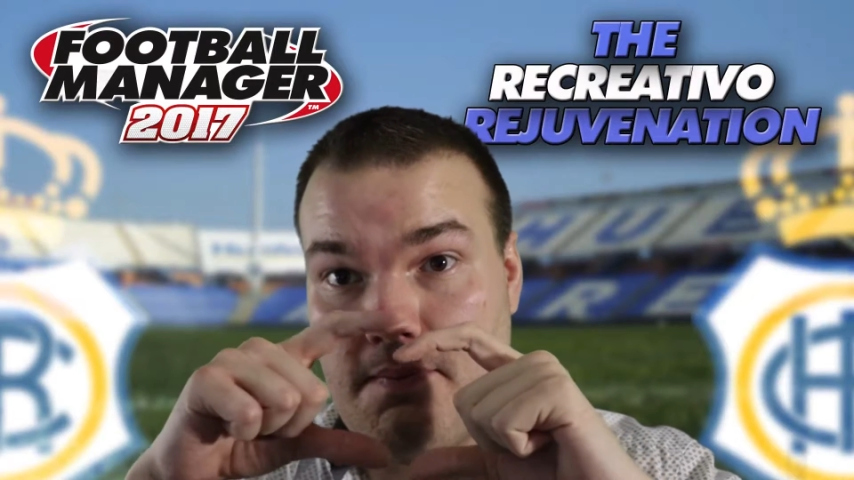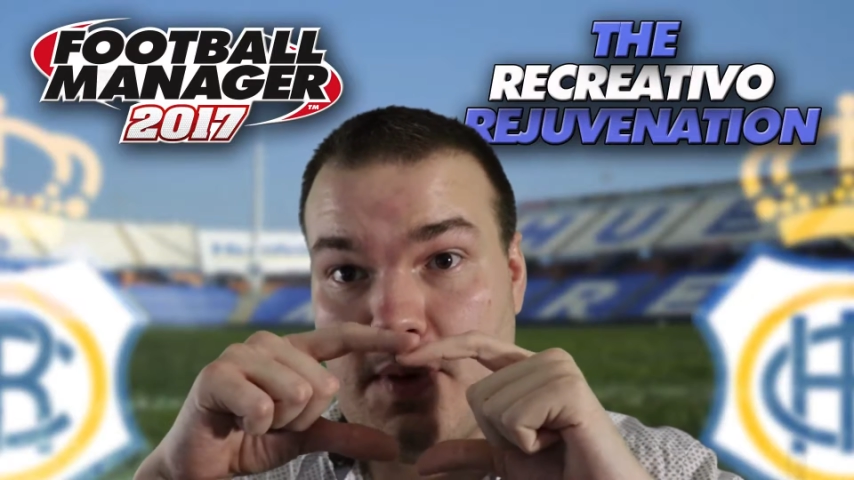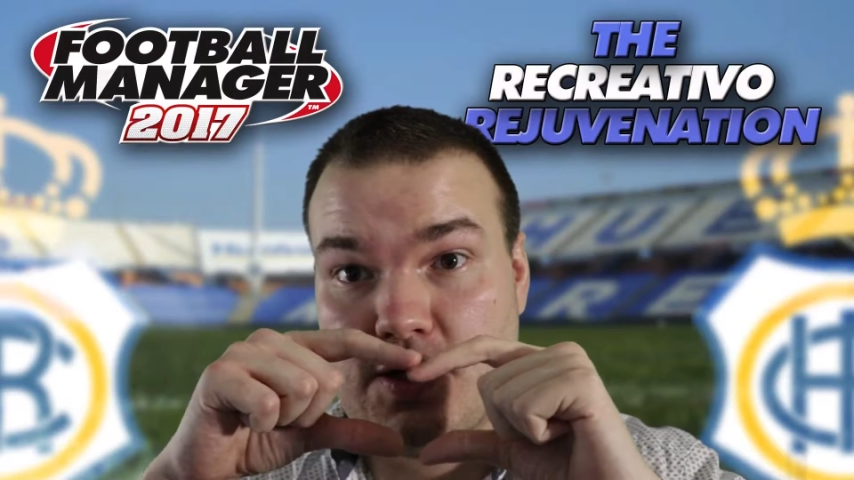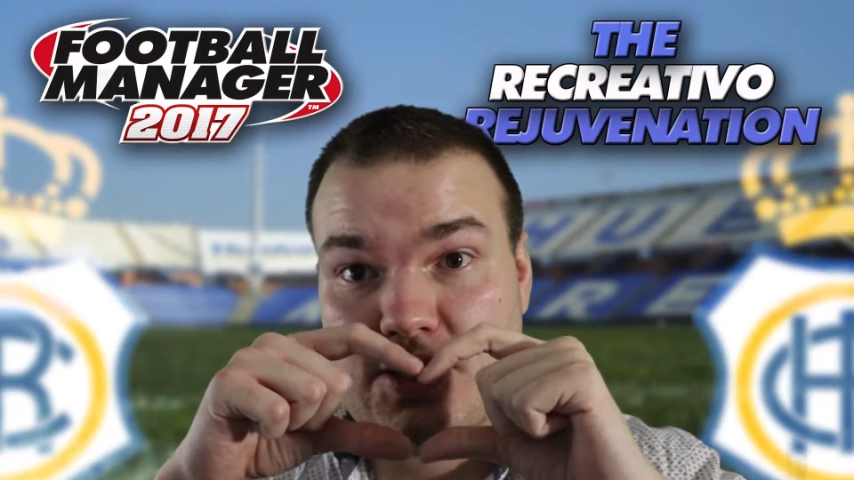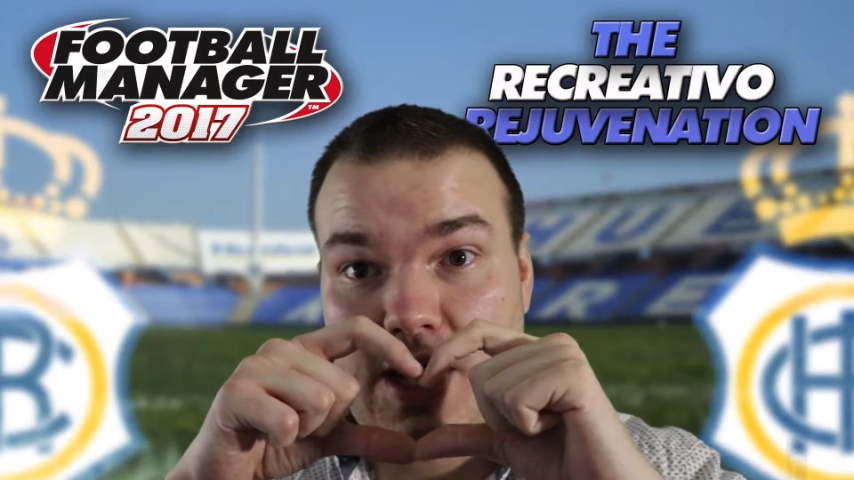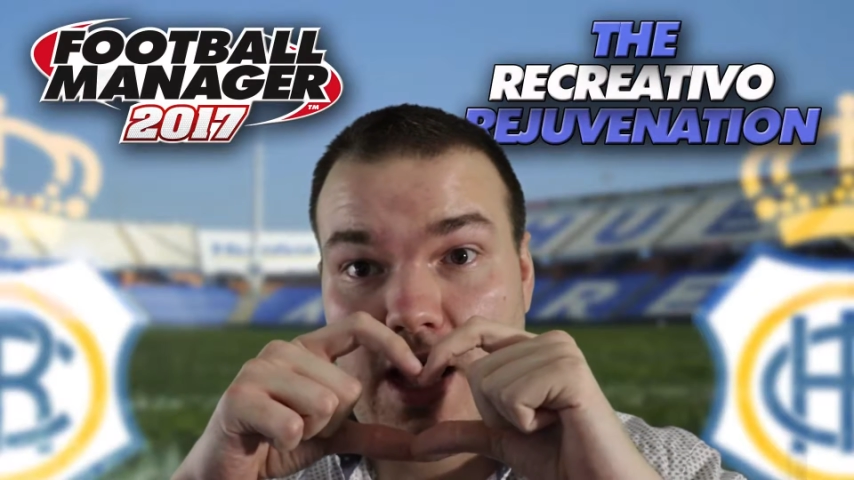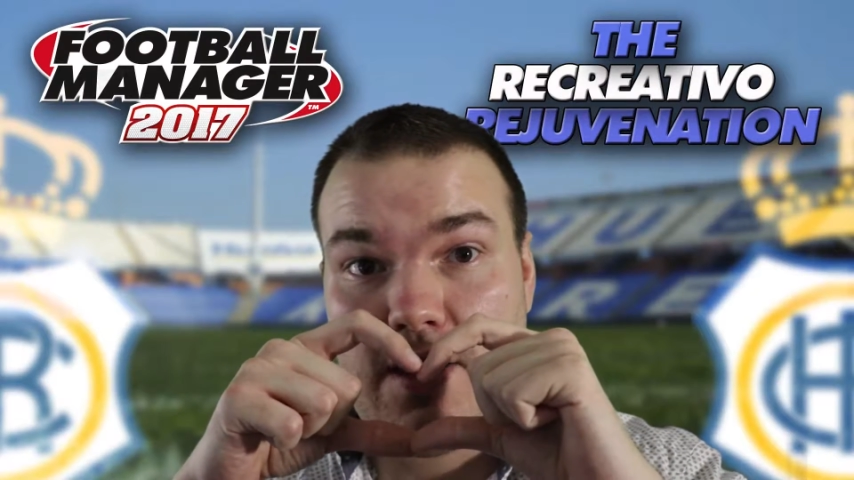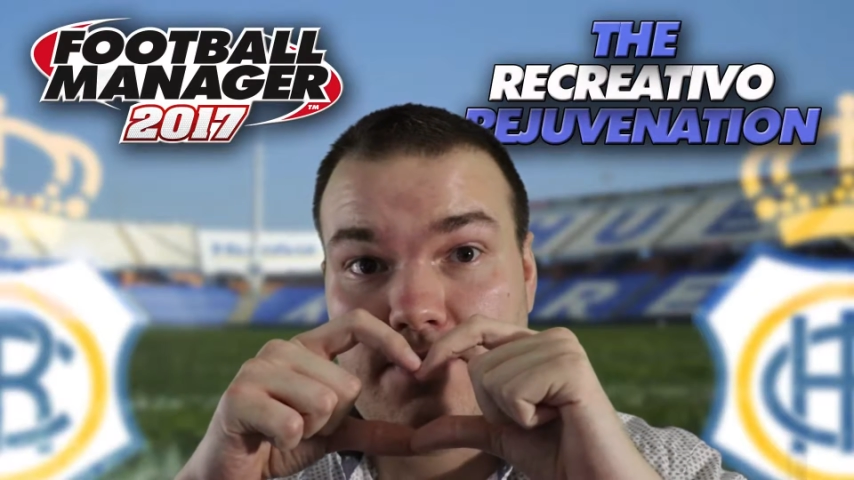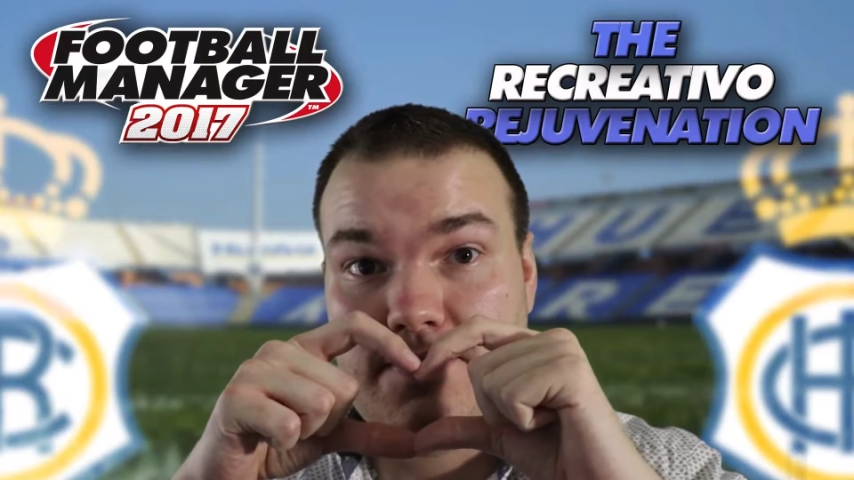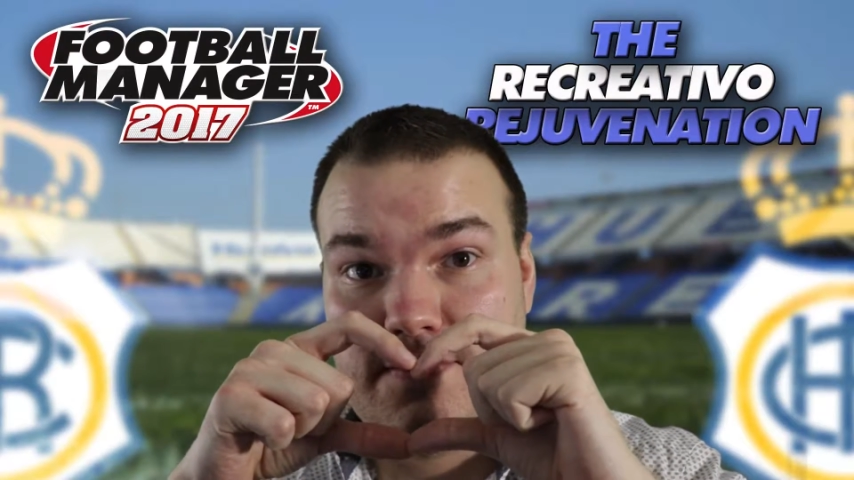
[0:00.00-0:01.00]
Much
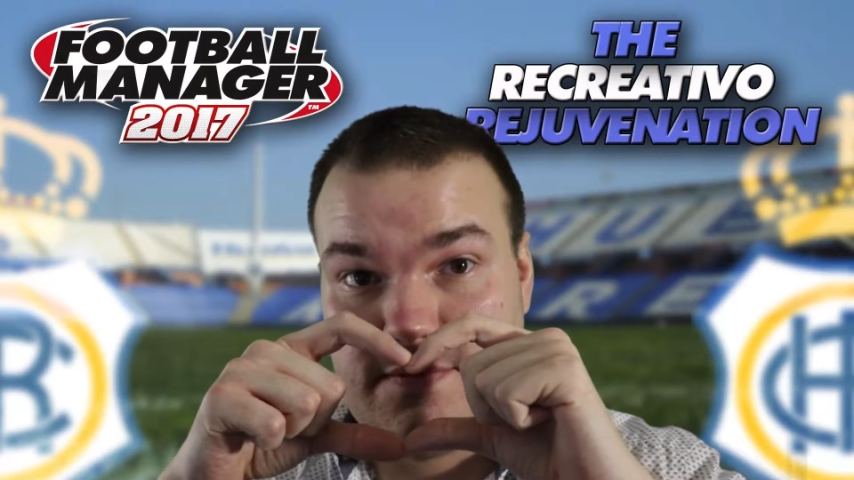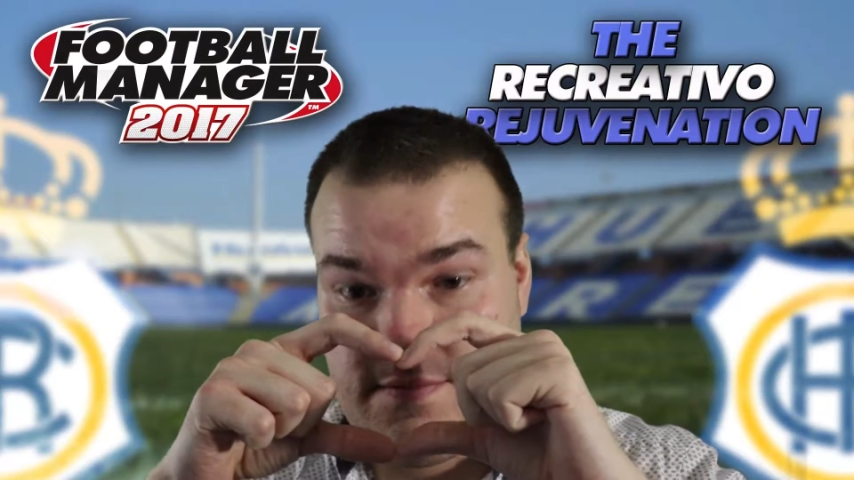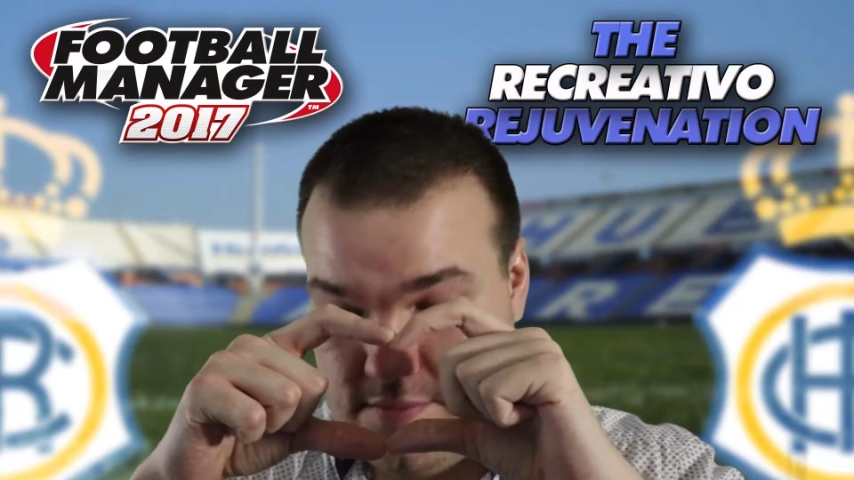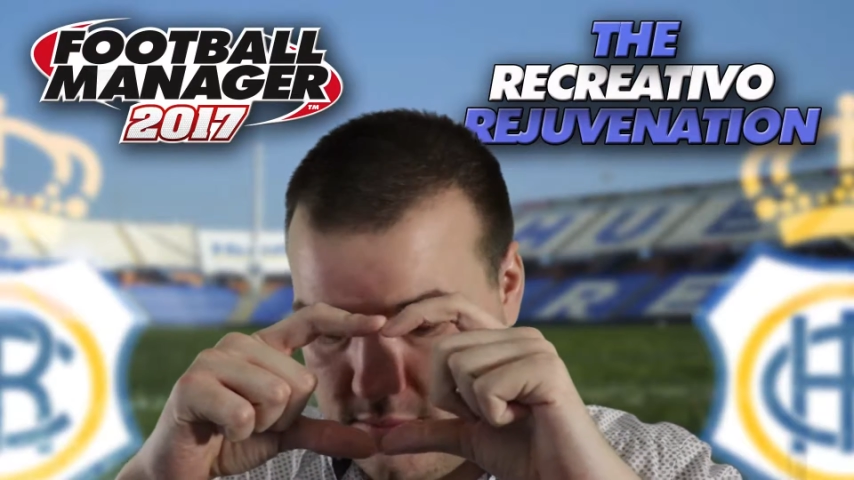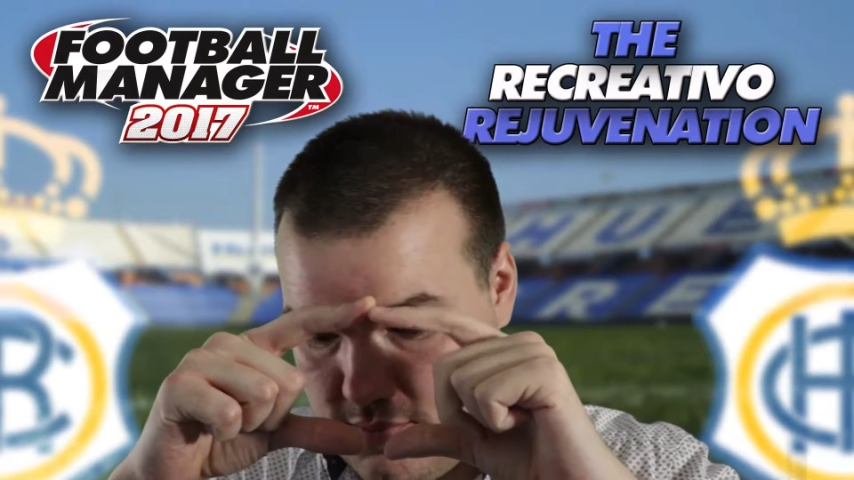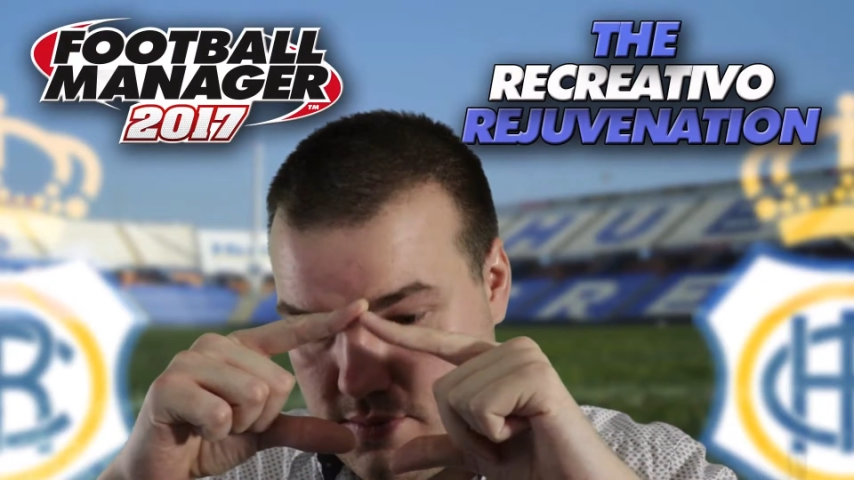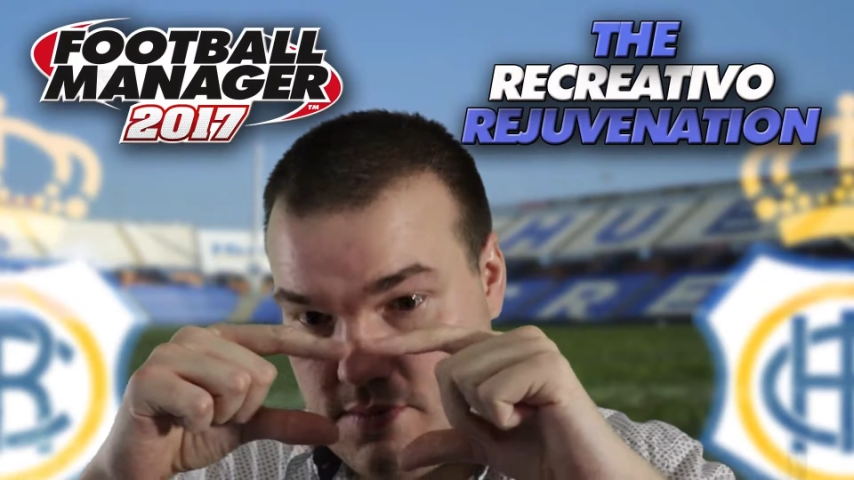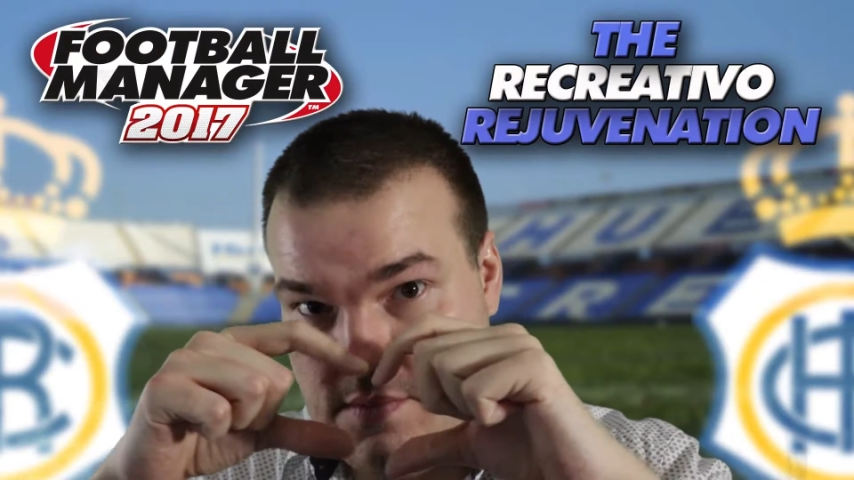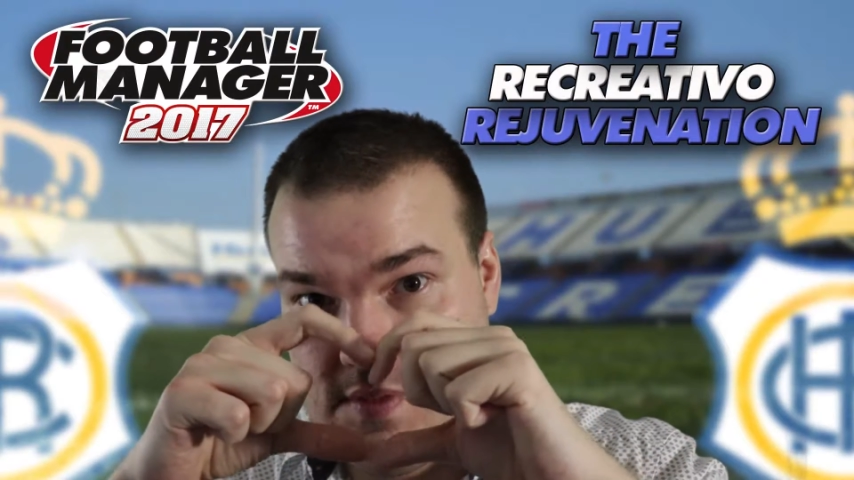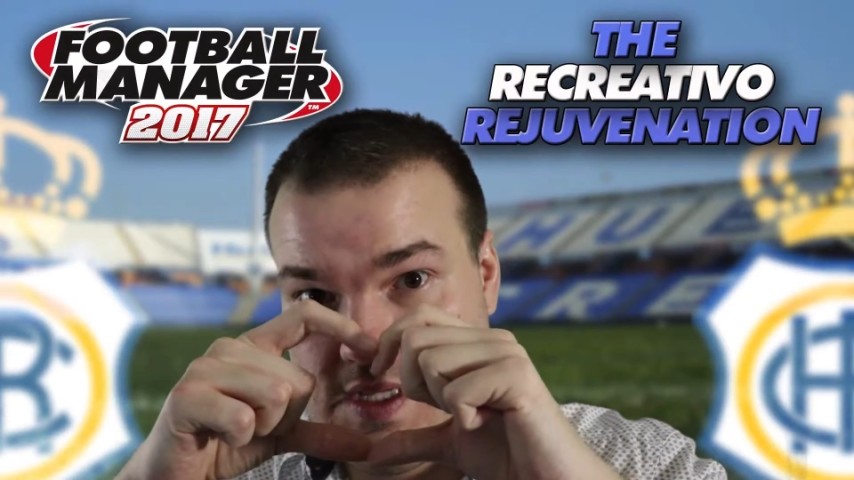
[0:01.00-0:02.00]
love.
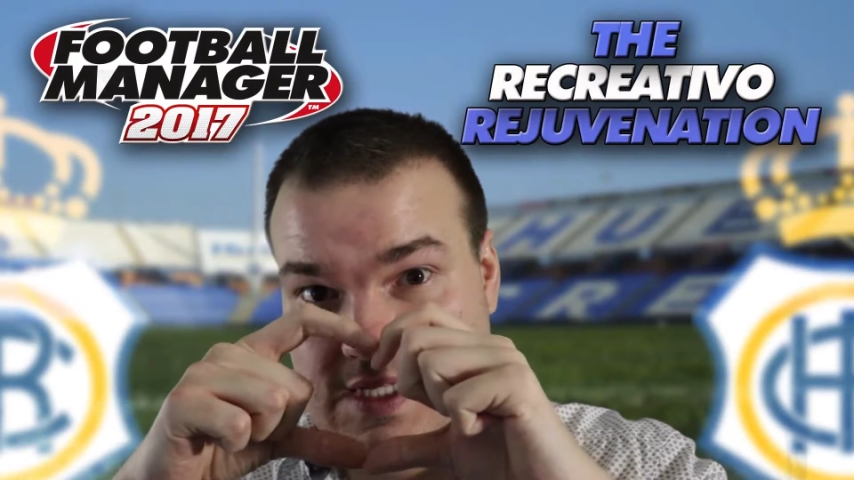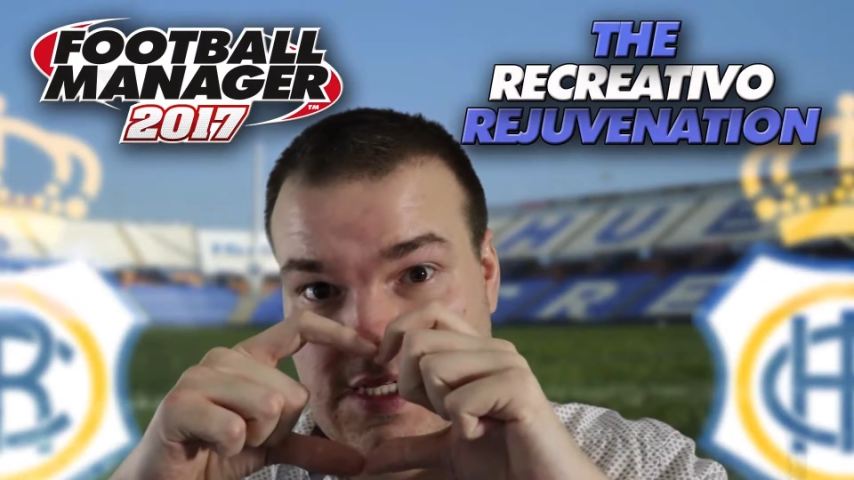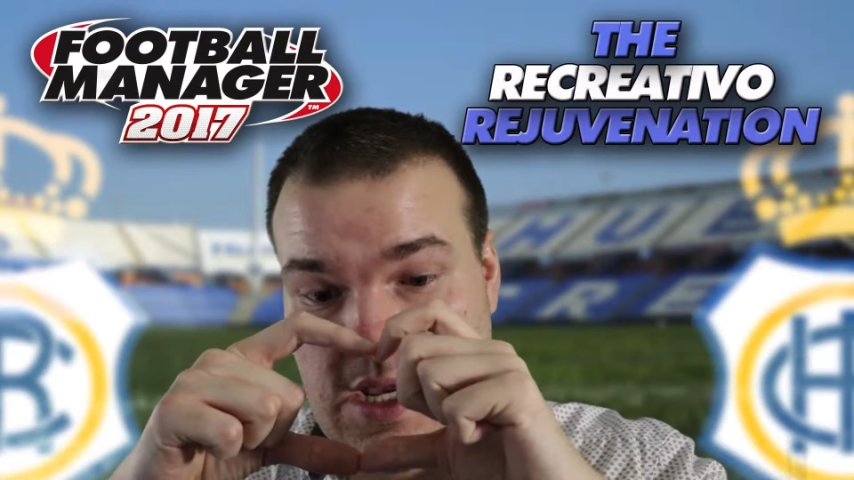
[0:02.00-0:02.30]
That's